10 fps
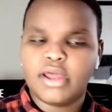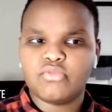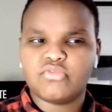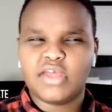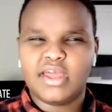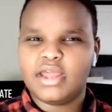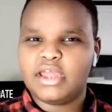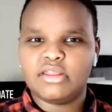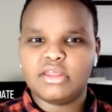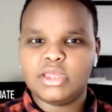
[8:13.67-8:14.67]
I don't, and
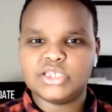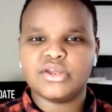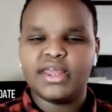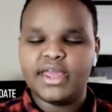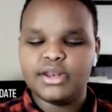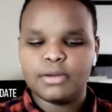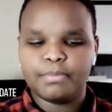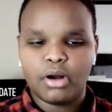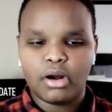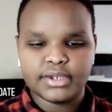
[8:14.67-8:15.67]
I, it's going to hinder
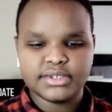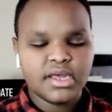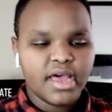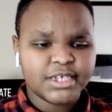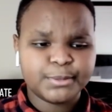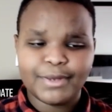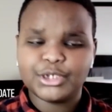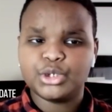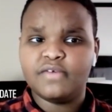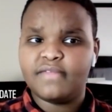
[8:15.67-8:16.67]
progress,
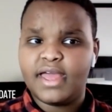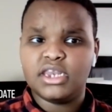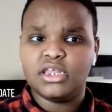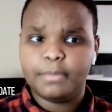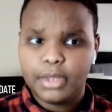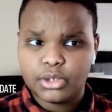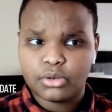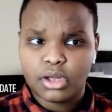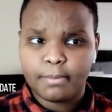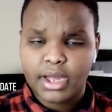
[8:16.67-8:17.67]
especially if the NDP
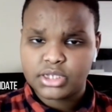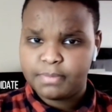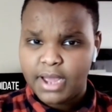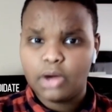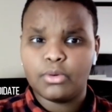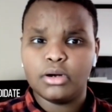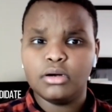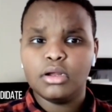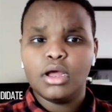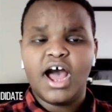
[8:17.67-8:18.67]
don't come back to power.